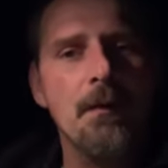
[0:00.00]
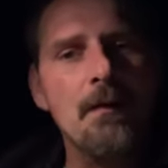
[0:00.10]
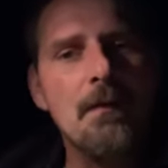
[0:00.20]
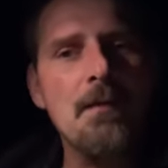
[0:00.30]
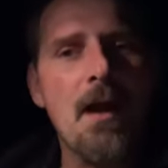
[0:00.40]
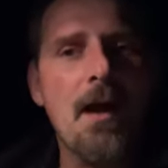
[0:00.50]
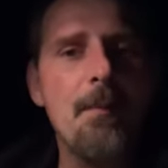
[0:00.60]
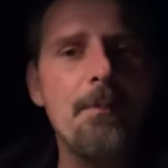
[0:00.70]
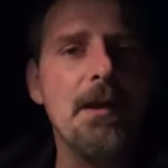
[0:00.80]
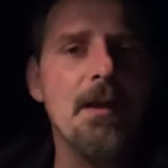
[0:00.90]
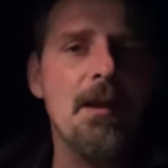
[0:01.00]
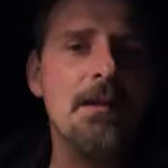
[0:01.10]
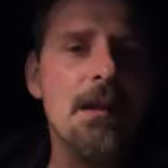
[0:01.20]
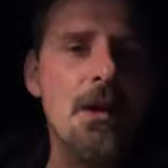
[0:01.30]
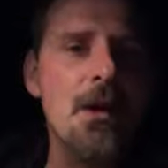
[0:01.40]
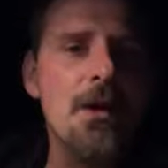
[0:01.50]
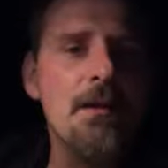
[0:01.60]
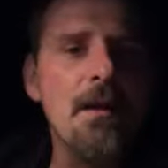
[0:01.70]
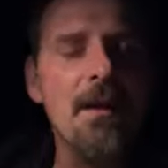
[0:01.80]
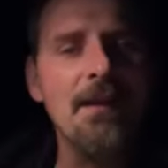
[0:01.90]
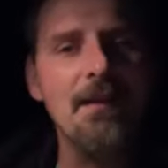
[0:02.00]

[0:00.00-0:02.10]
Stop and learn and